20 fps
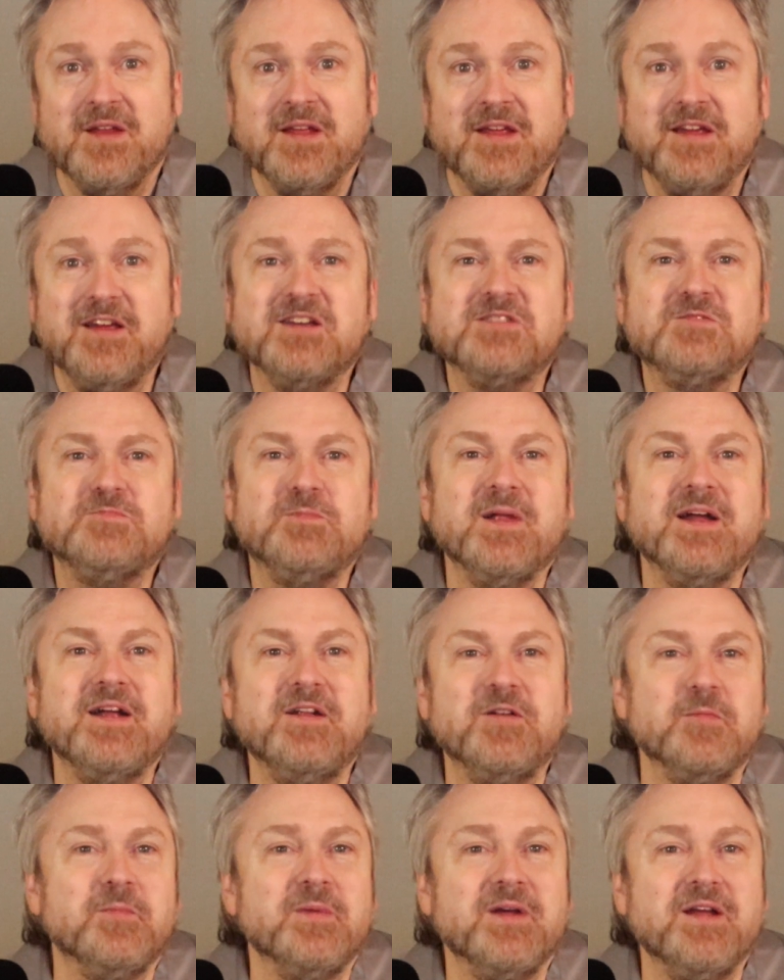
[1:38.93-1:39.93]
He
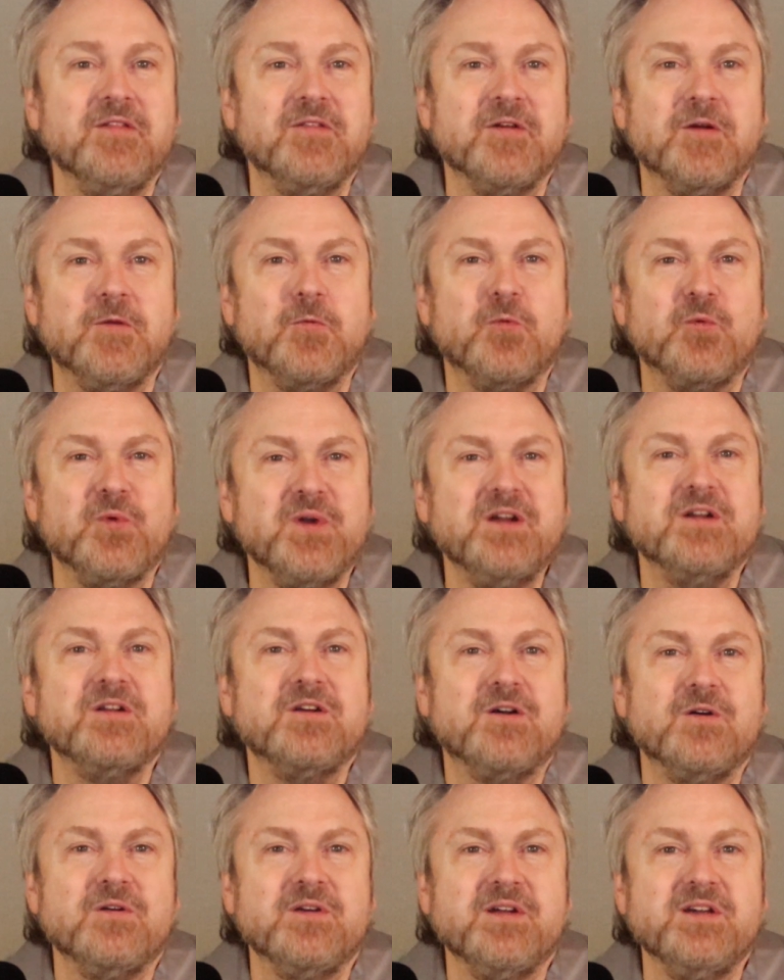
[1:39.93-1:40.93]
explained to me that
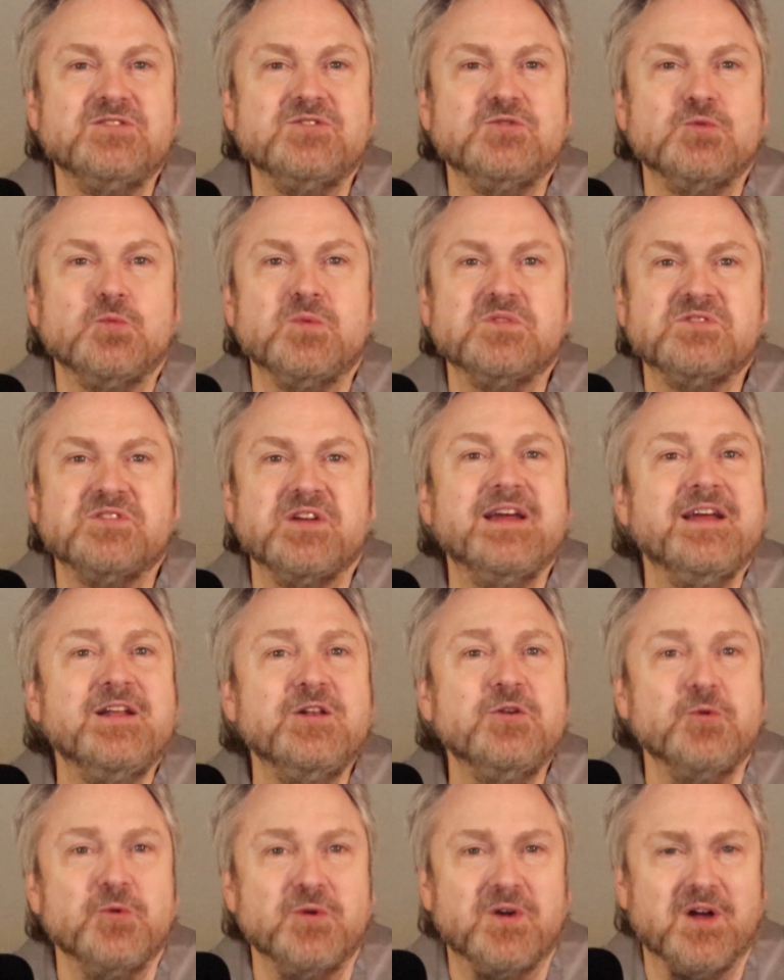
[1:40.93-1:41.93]
reincarnation was a
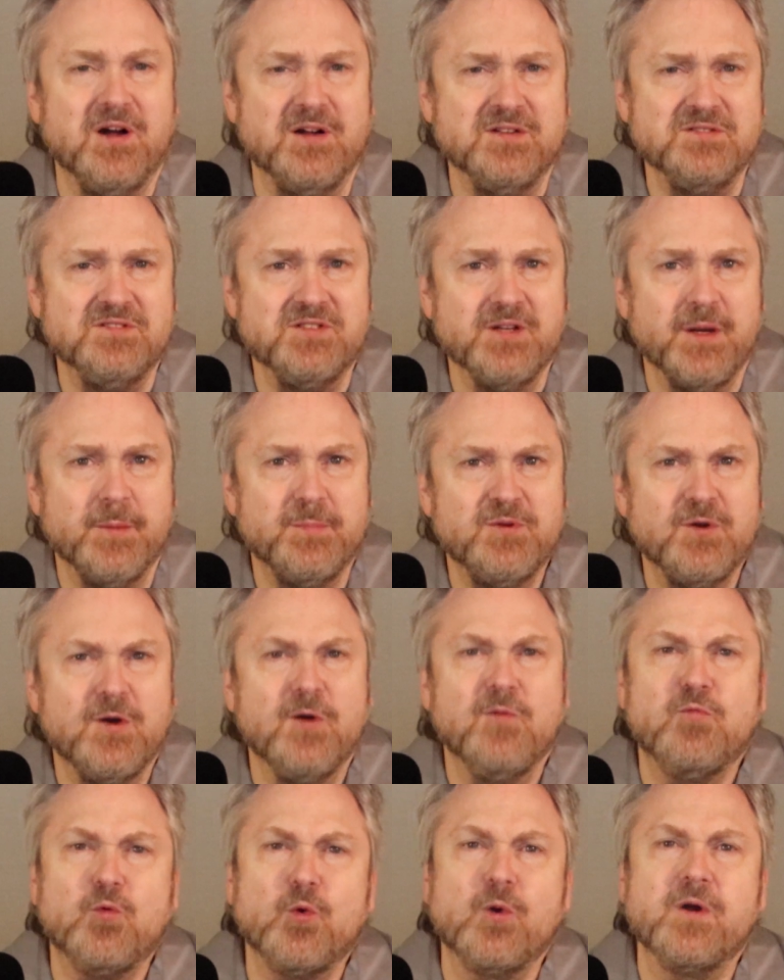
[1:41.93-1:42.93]
Hindu concept
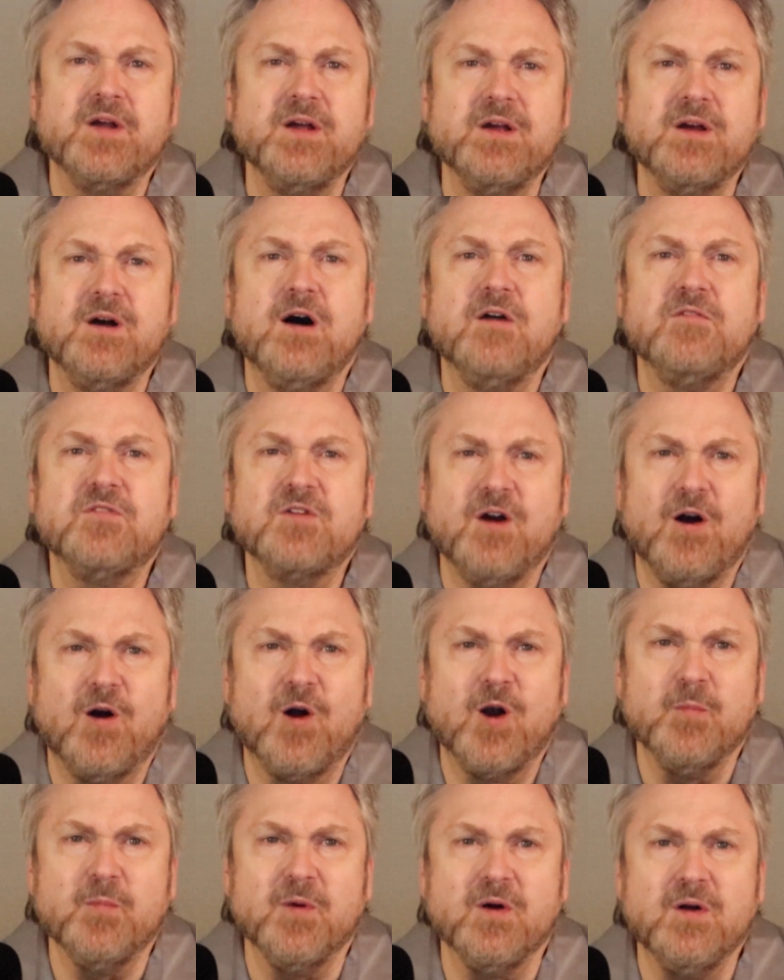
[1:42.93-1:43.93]
of working off
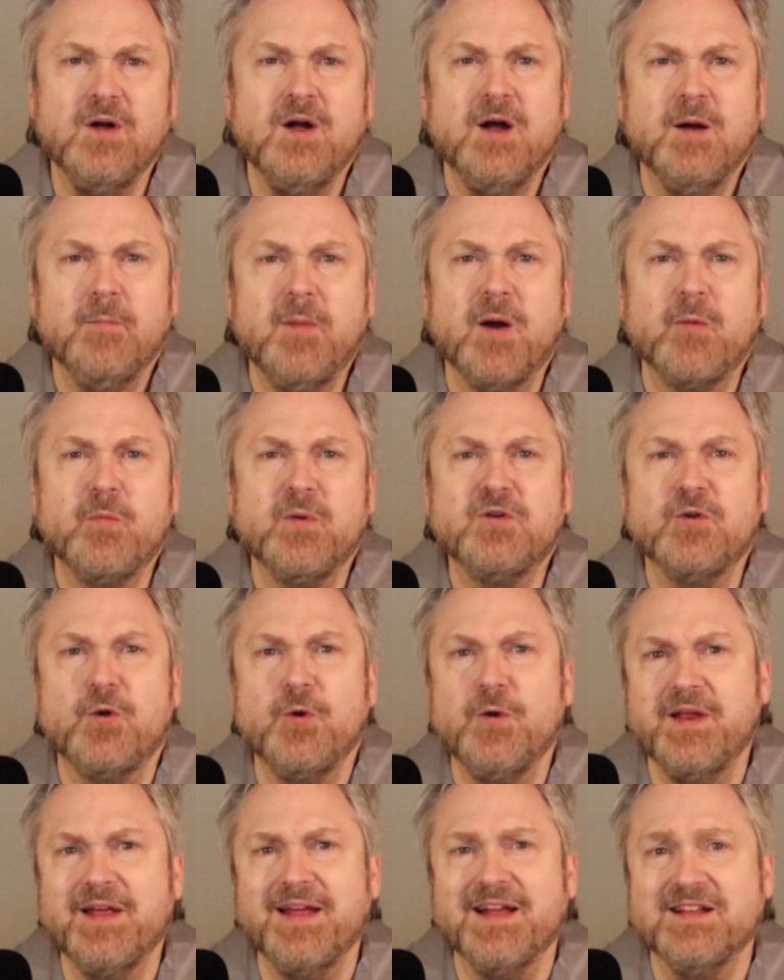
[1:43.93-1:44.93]
karma by
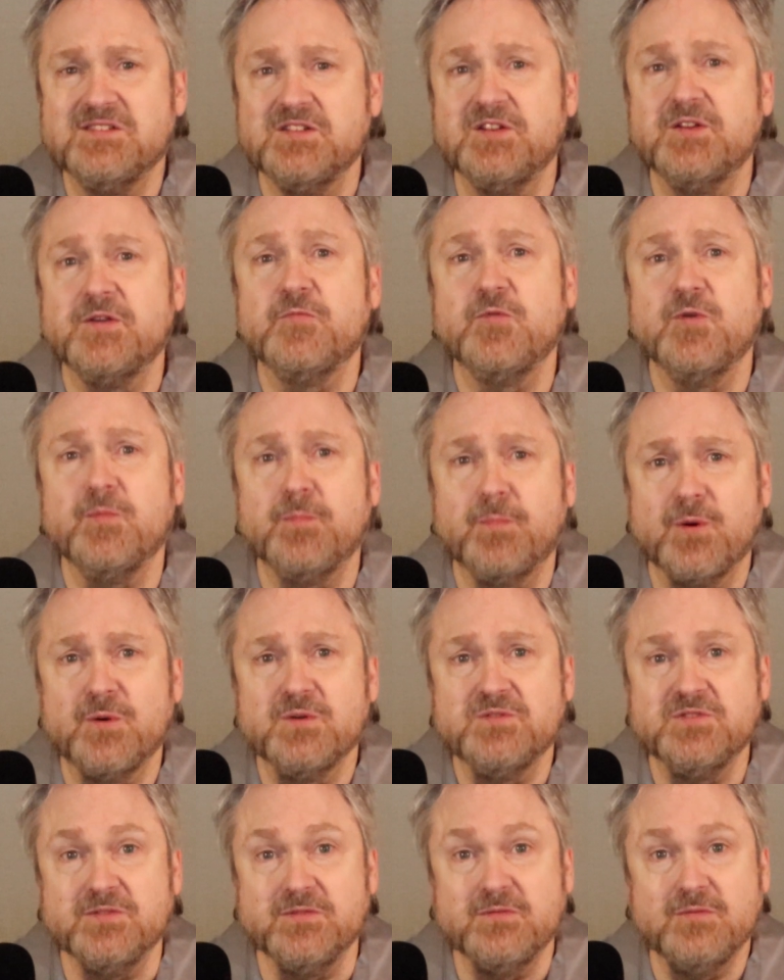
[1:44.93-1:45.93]
returning as a different
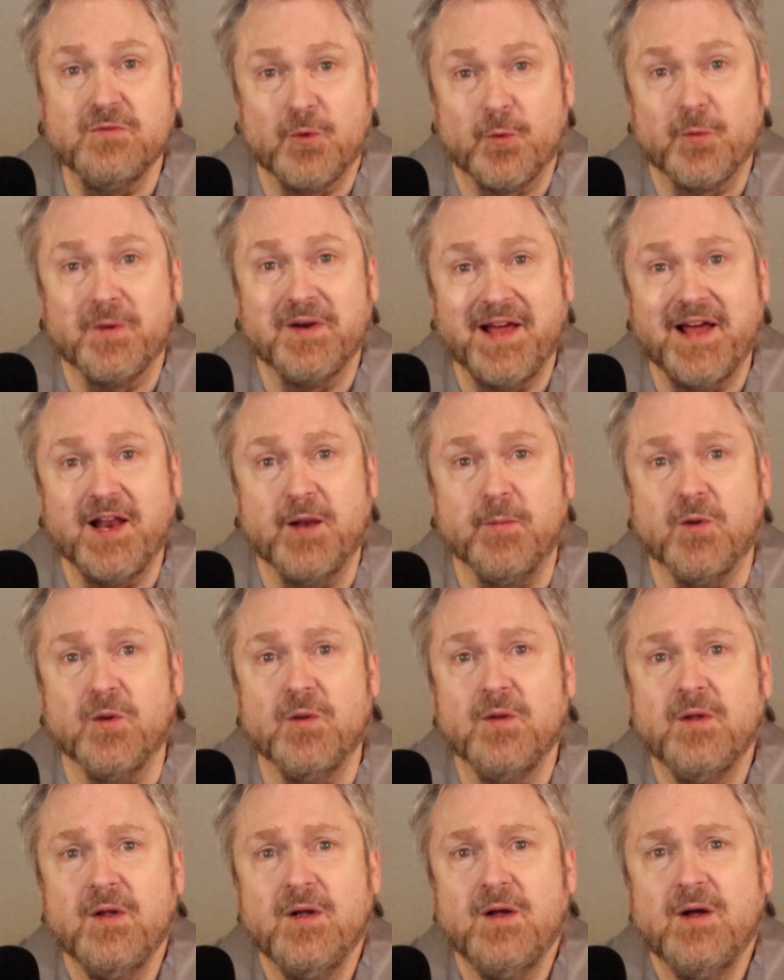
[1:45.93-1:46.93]
person or an animal,